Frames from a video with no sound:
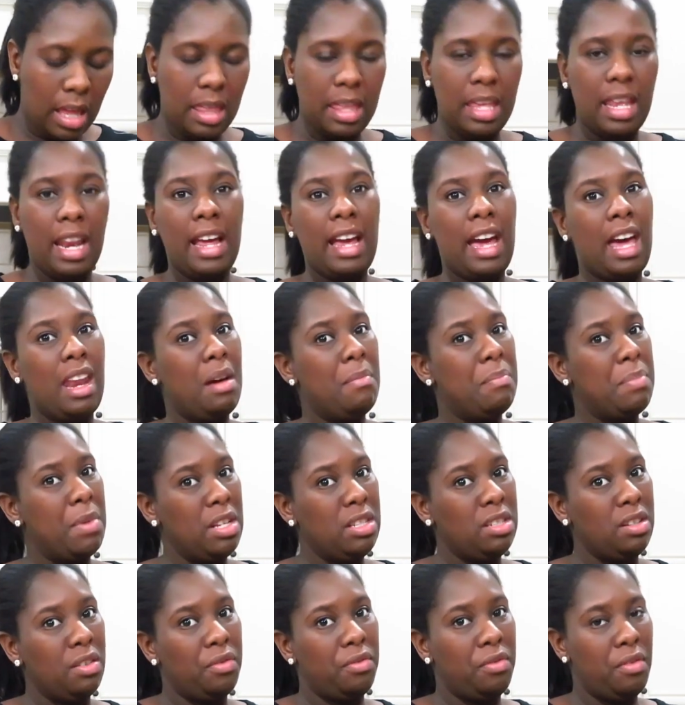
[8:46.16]
Then I got a
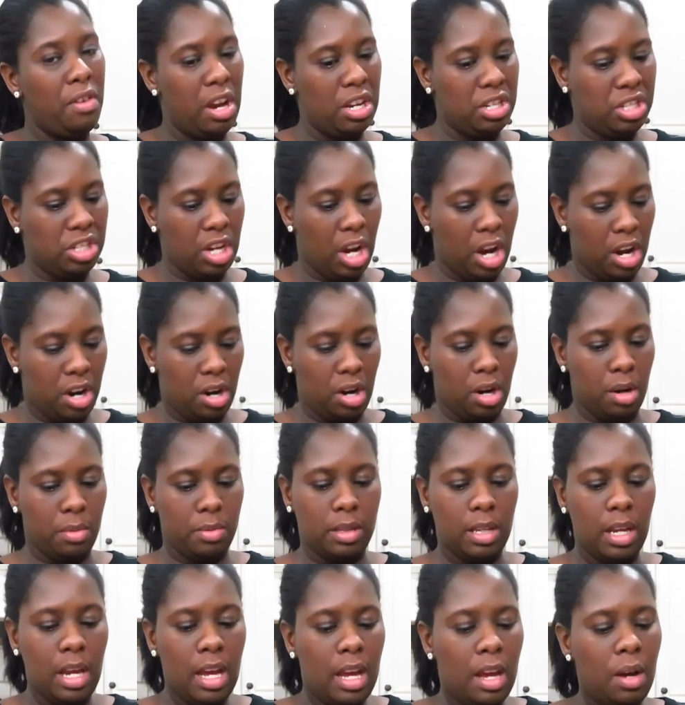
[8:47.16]
bunch of fresh
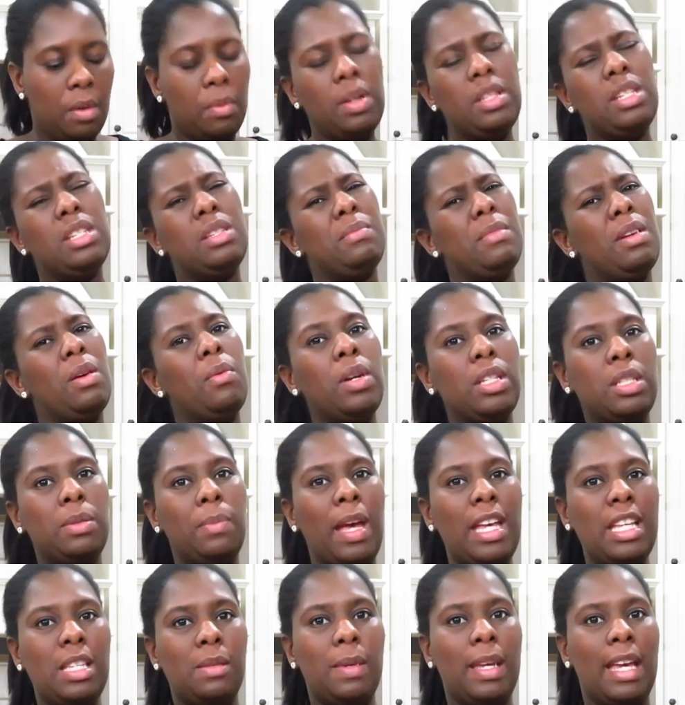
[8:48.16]
herbs, which is which
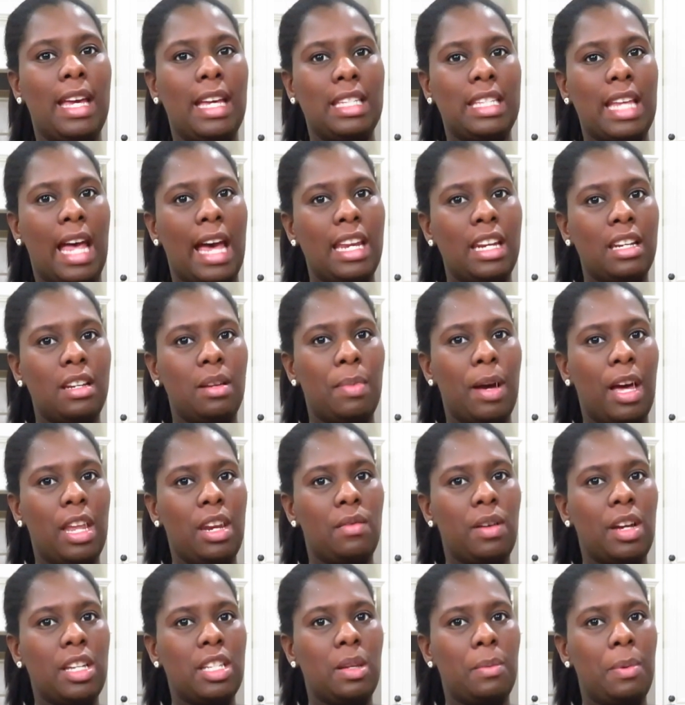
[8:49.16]
makes me excited about
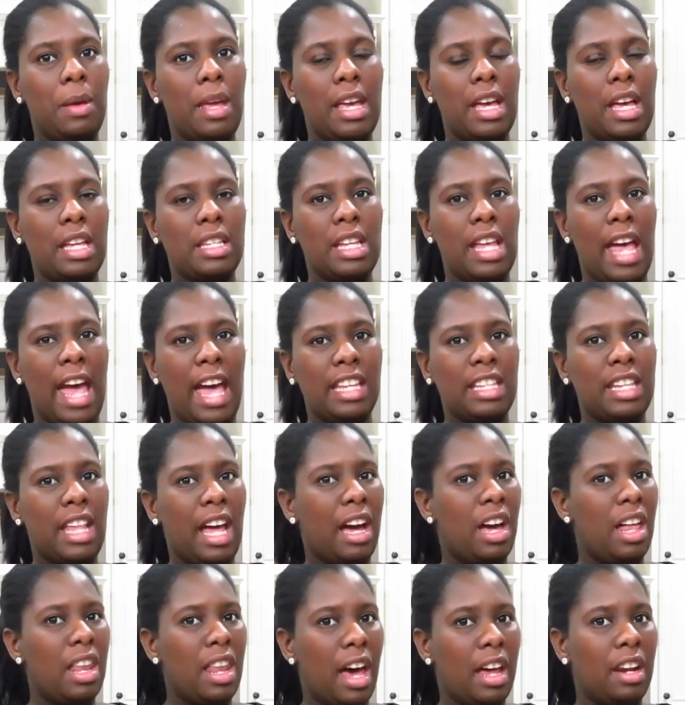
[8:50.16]
the recipe because it has
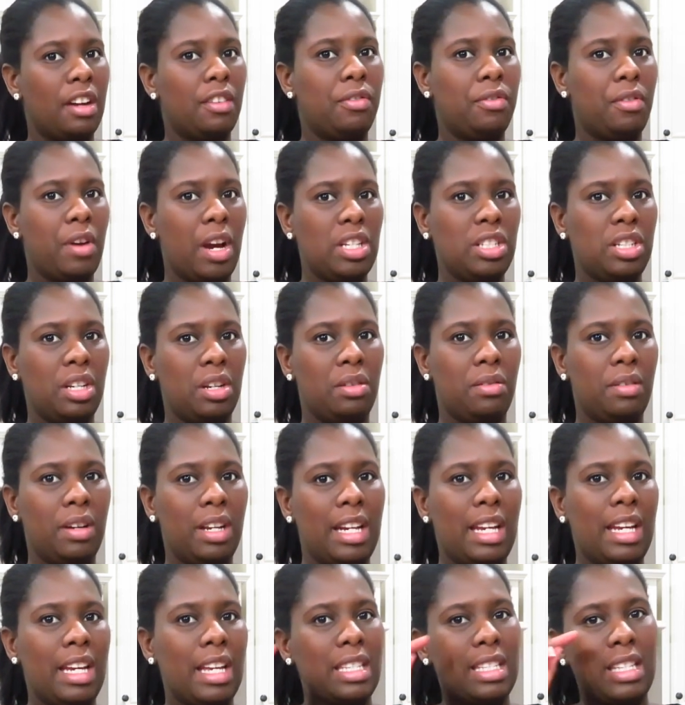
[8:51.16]
like a lot of fresh
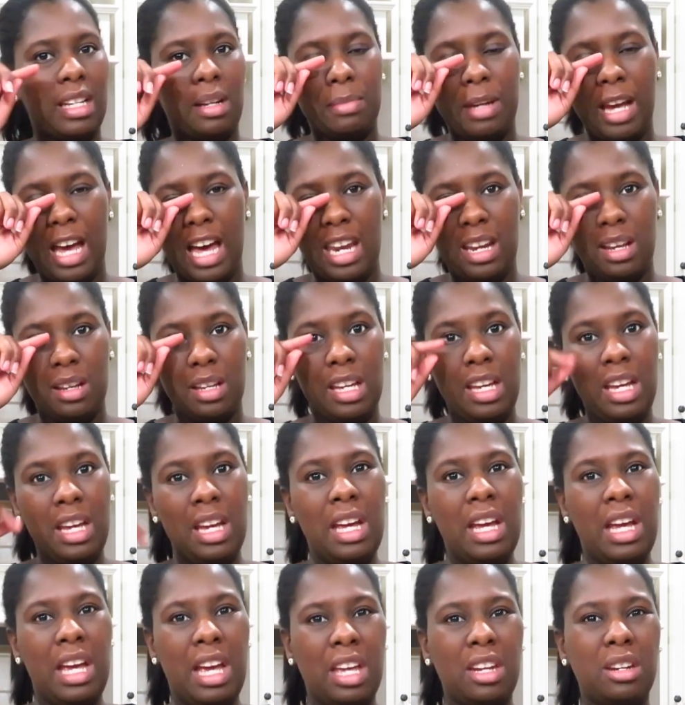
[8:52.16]
ingredients and I'm kind of
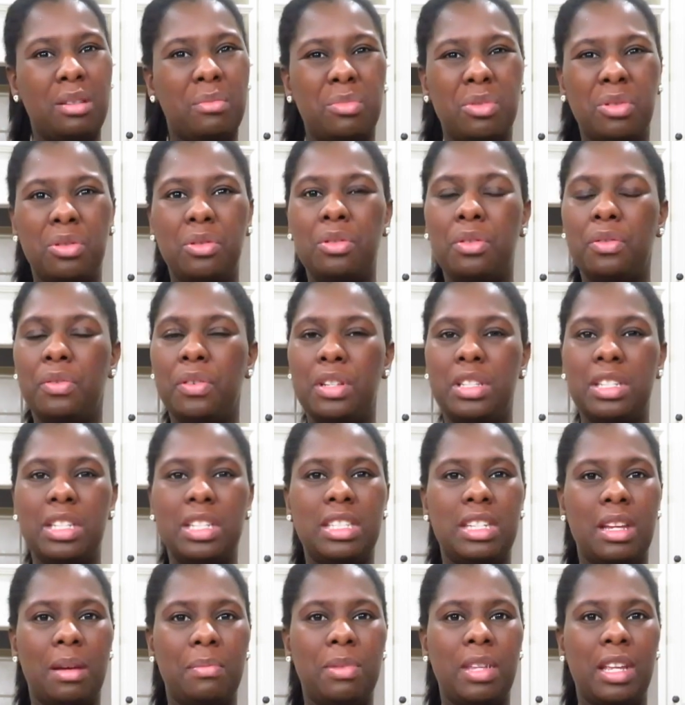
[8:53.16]
in the mood for
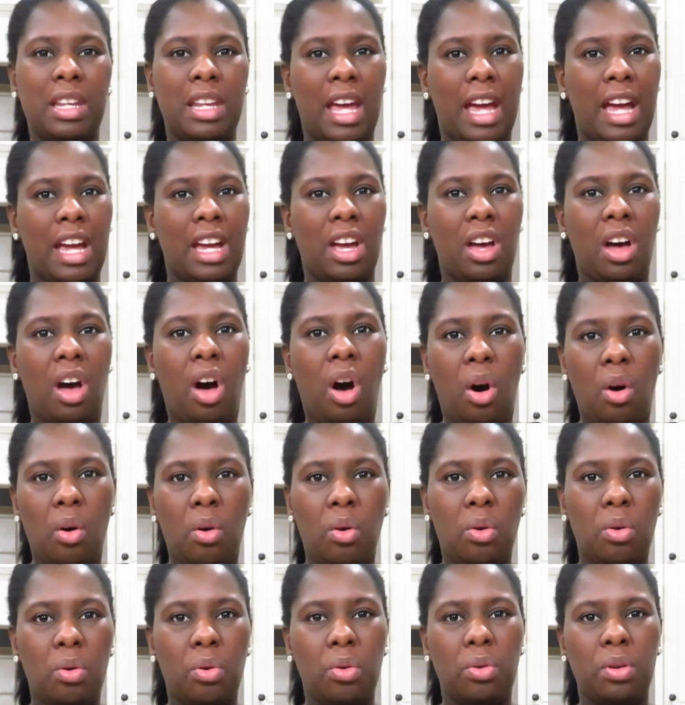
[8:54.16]
just something like
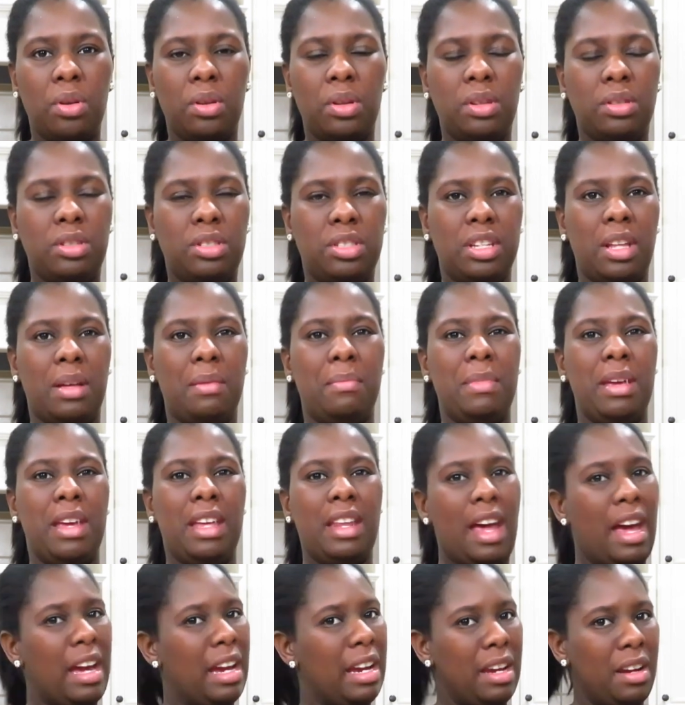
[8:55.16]
wholesome
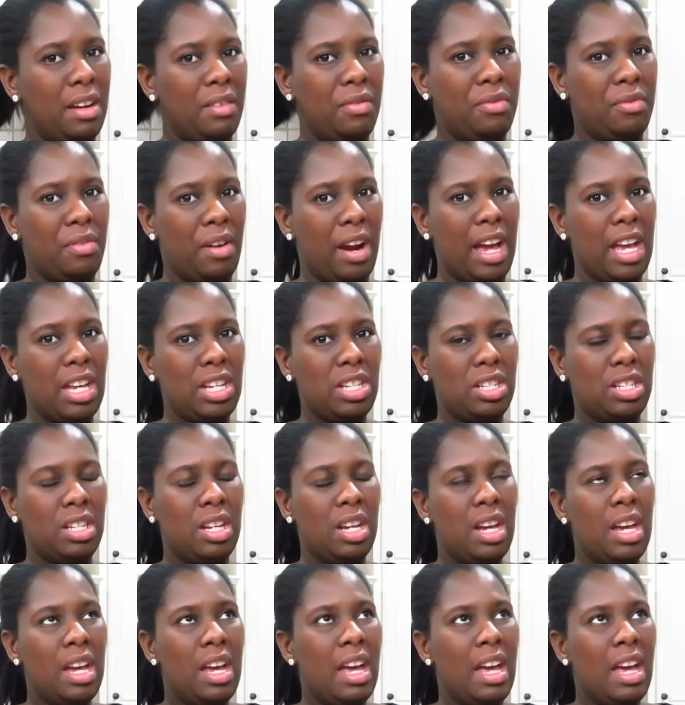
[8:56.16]
and like fresh.